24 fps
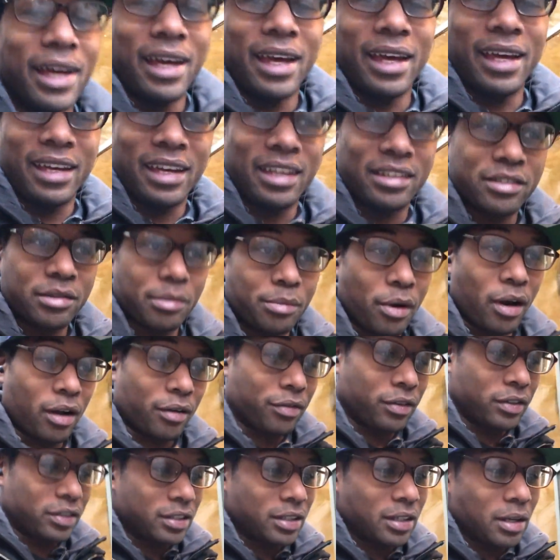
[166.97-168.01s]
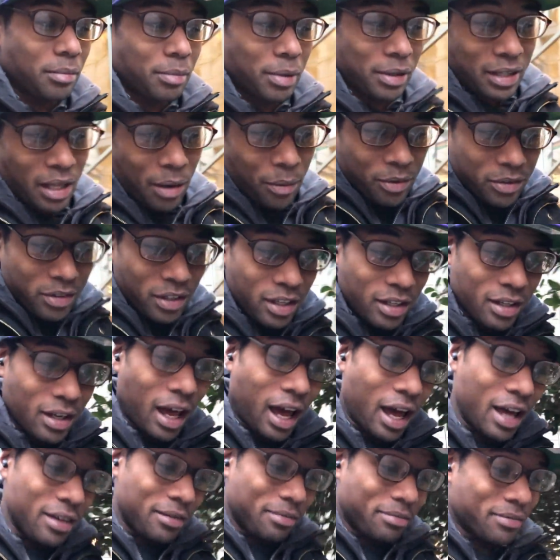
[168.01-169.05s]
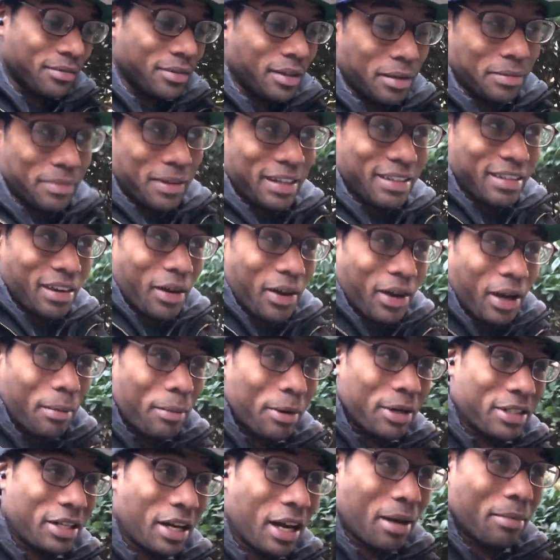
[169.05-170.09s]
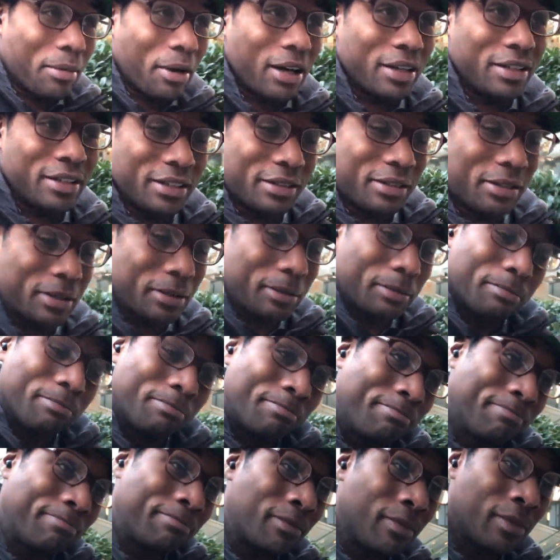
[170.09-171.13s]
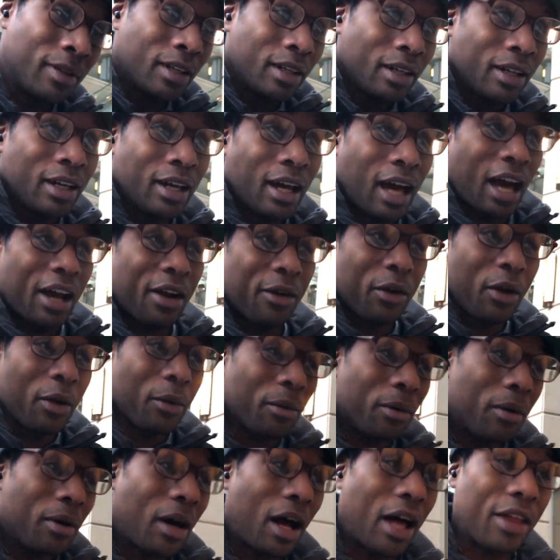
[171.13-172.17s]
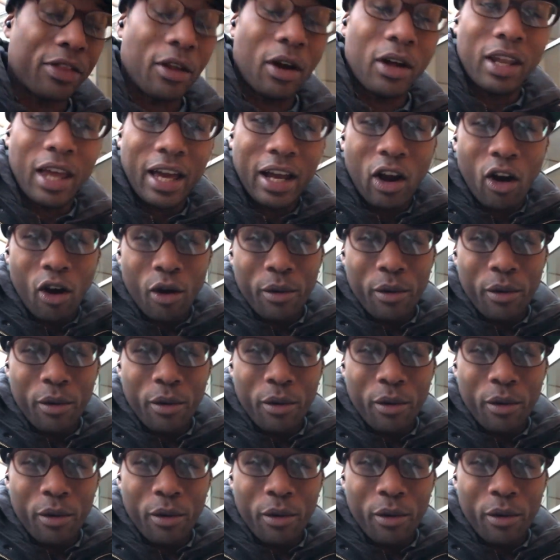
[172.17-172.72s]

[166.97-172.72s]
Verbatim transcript: and get some breakfast. But that was it. That's how I got my job. I don't know. I thought like I